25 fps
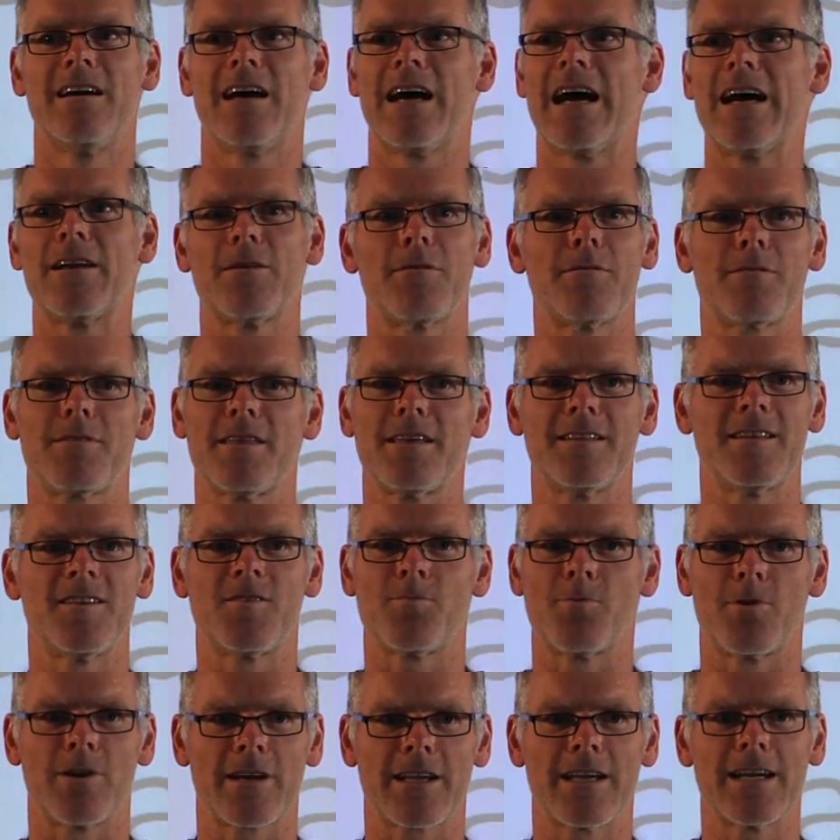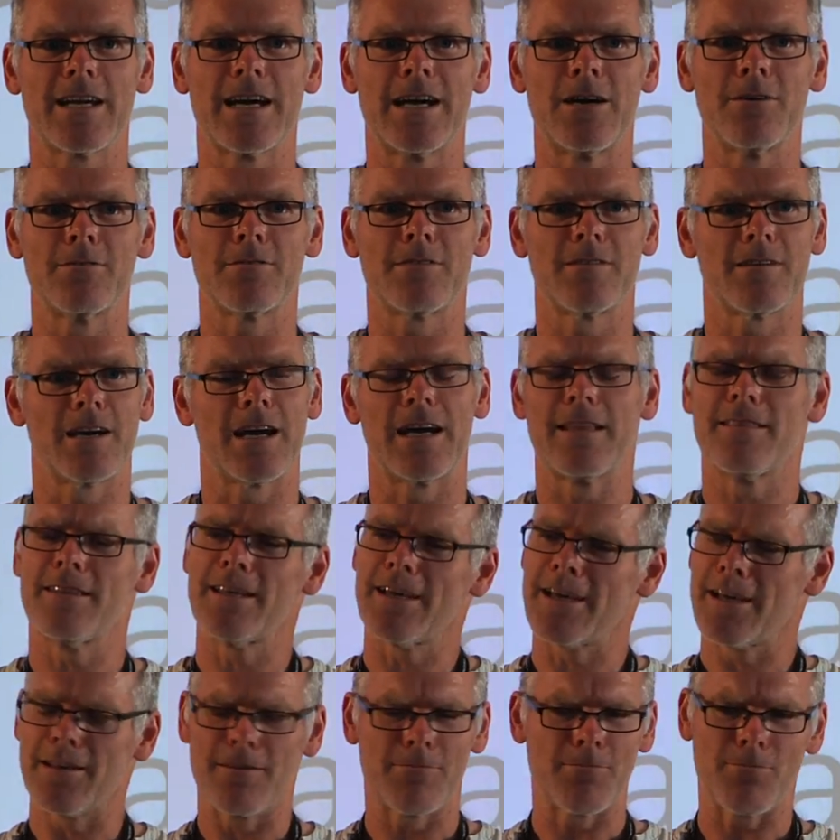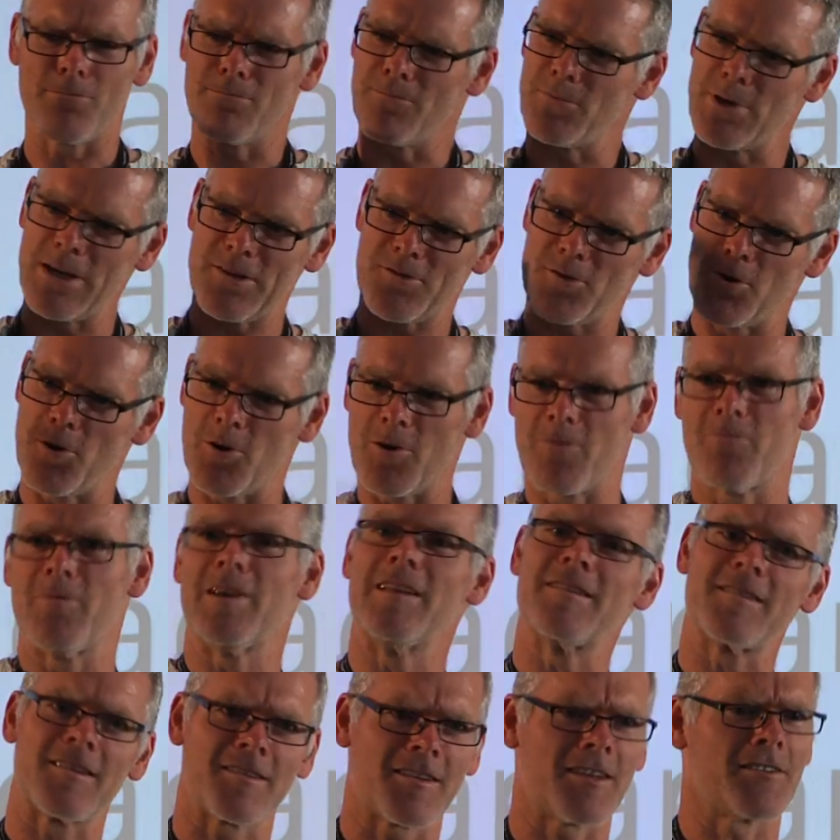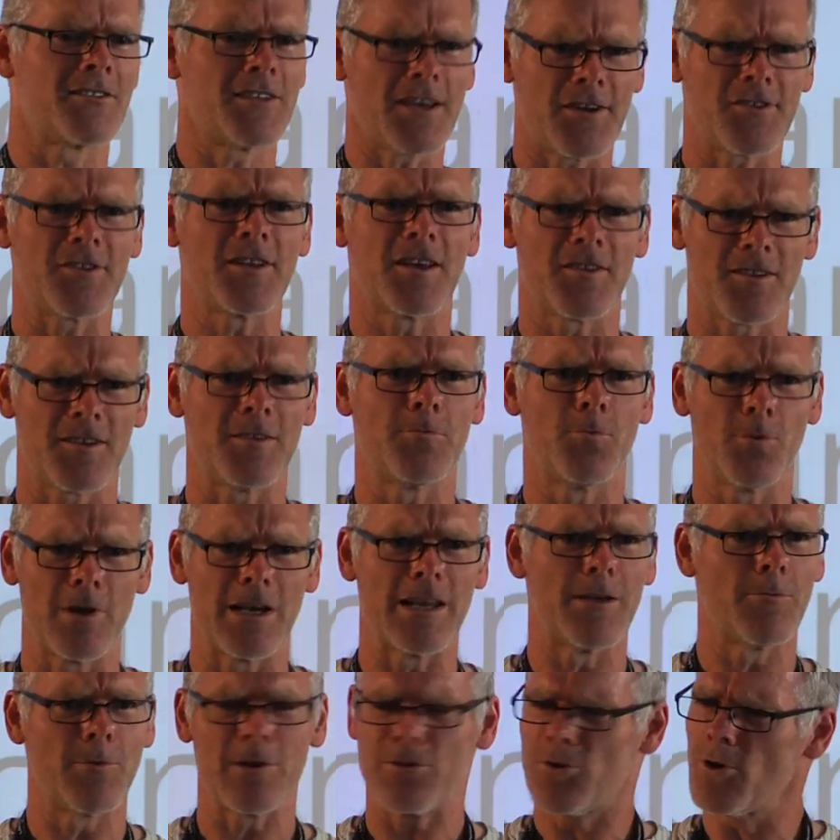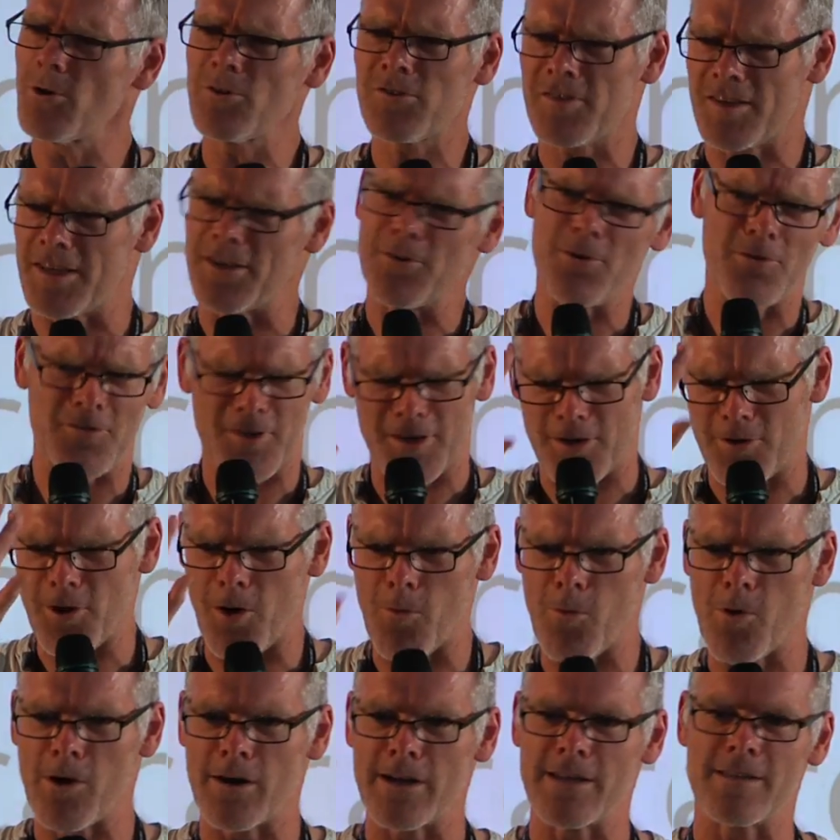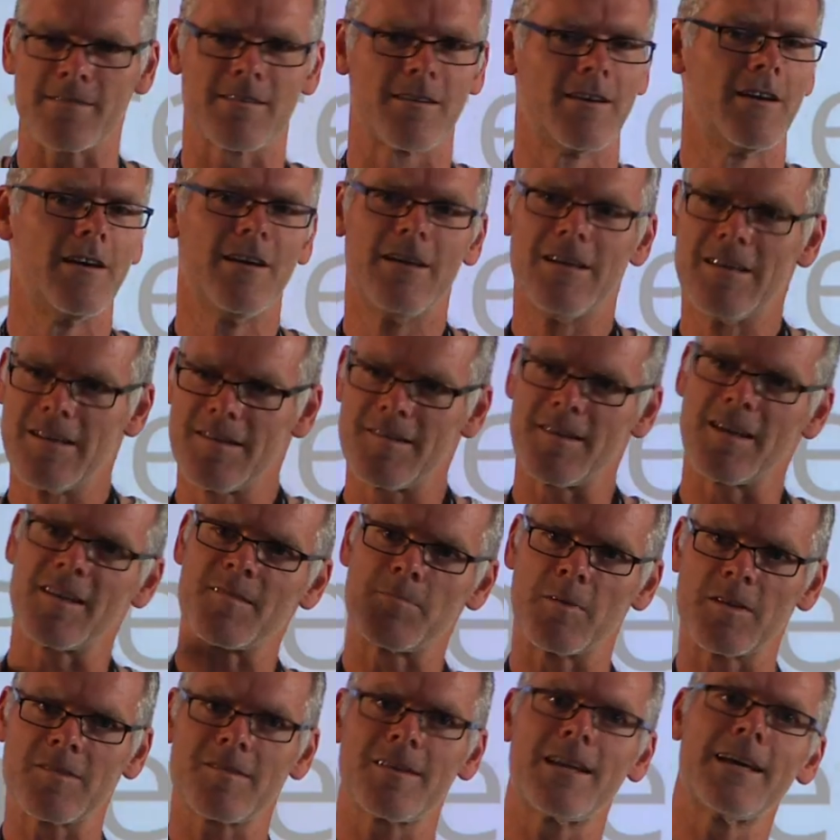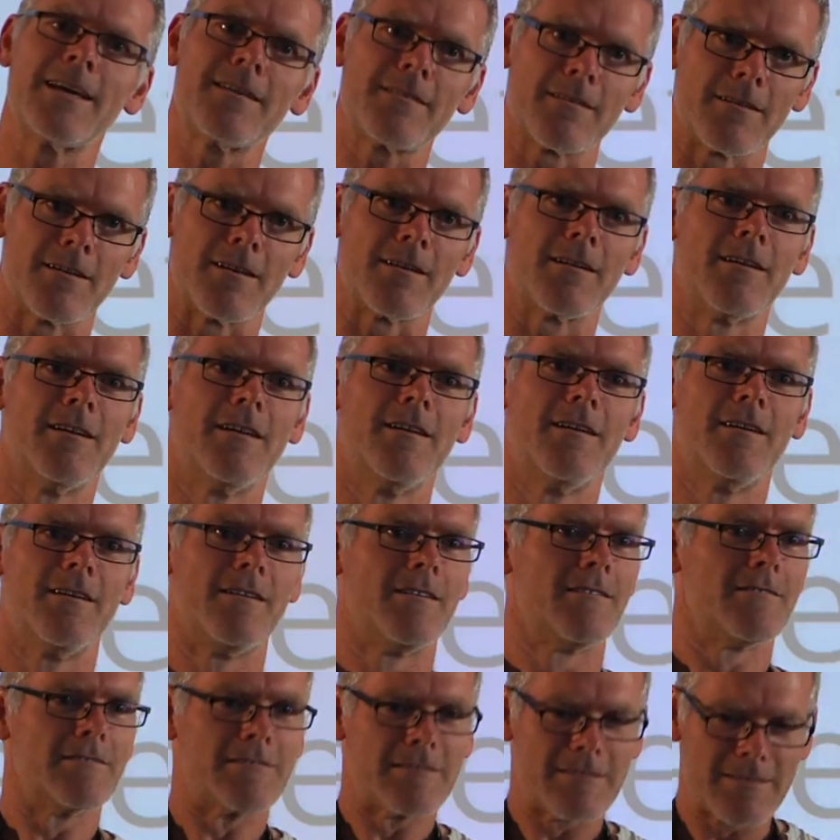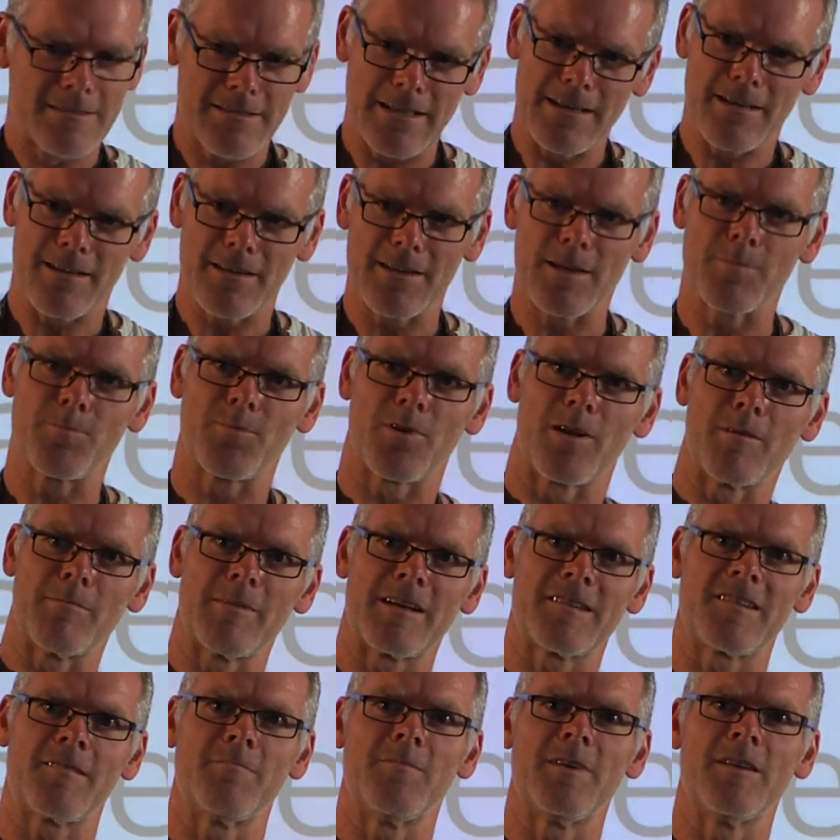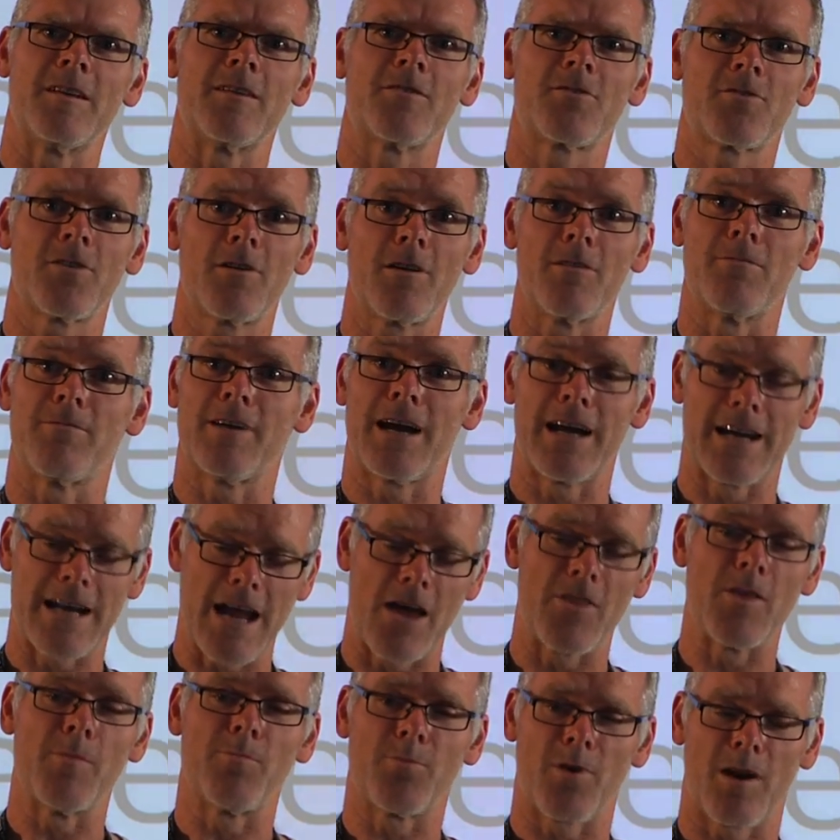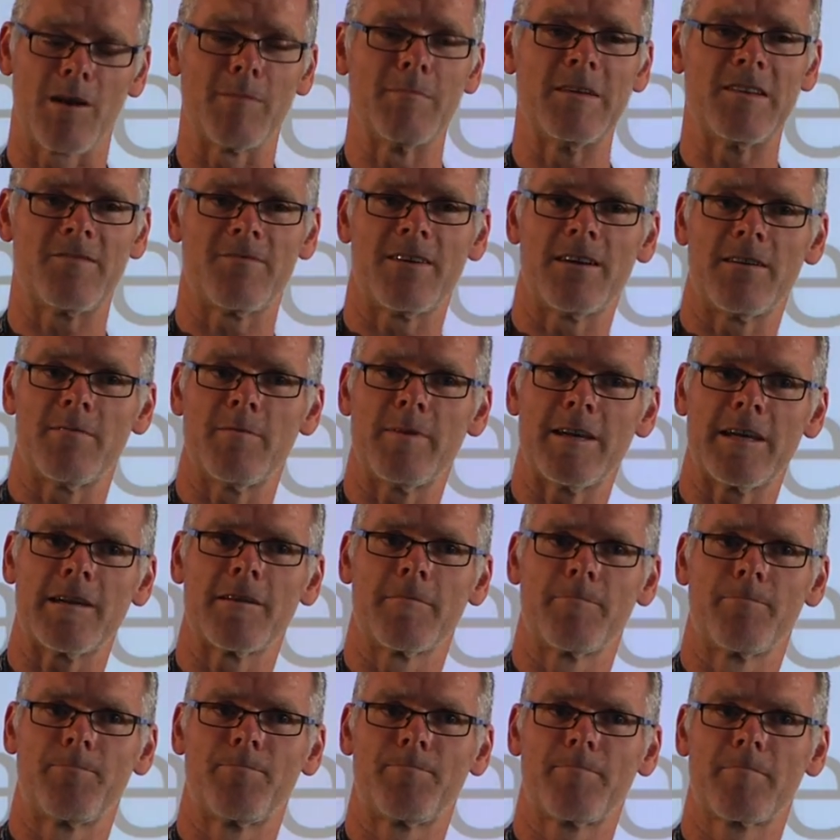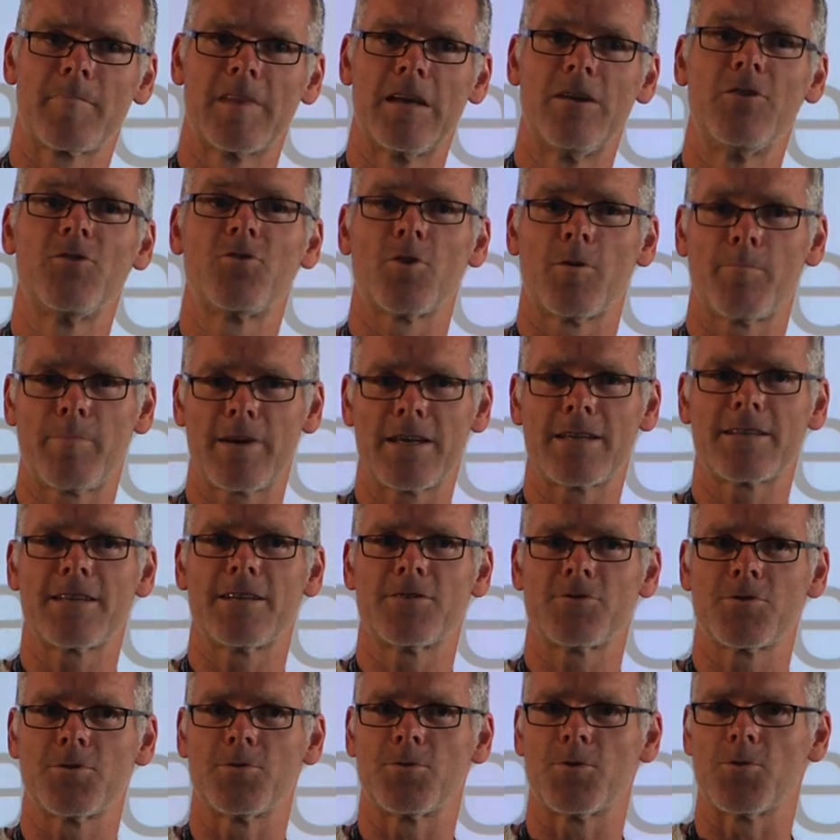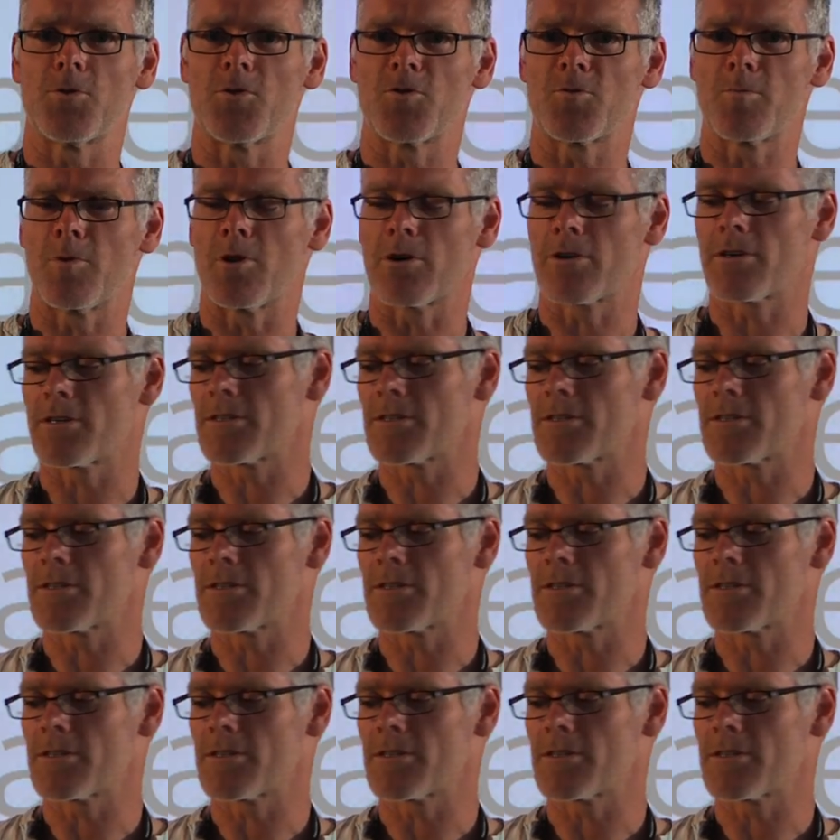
I don't think this is working out. And then we are so convinced that says, yes, yes, it will, You'll see, you'll see, no worries. Six months later, still the problem hasn't been unsolved. And now the problem is very big. So pay attention to those blockers.